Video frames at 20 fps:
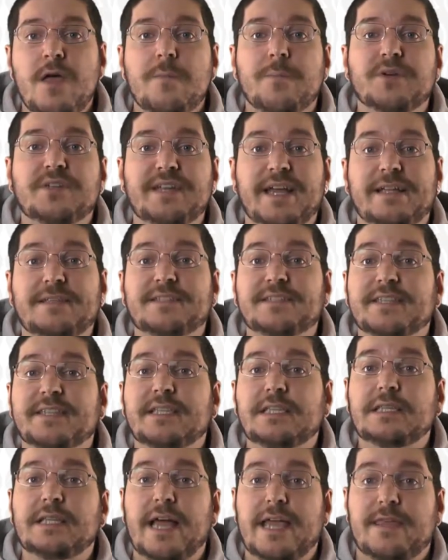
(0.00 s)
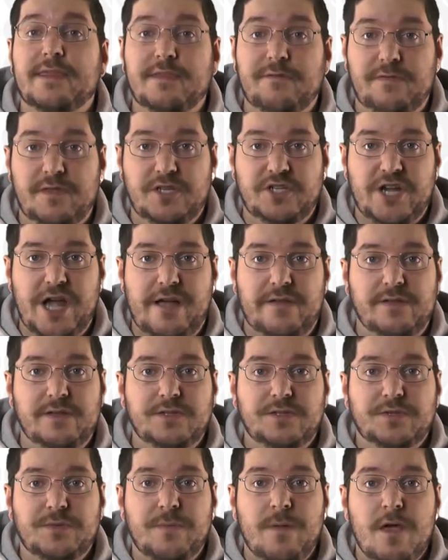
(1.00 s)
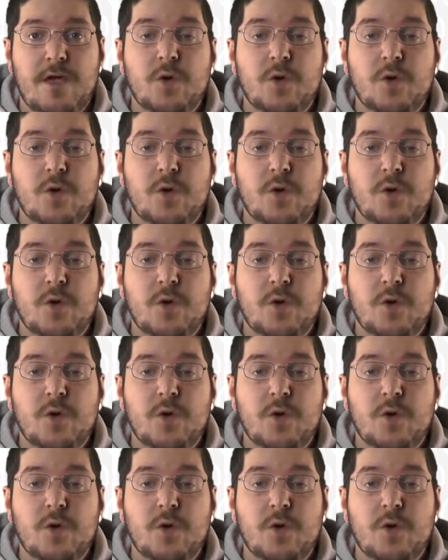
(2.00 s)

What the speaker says: pertains to the length of the challenge.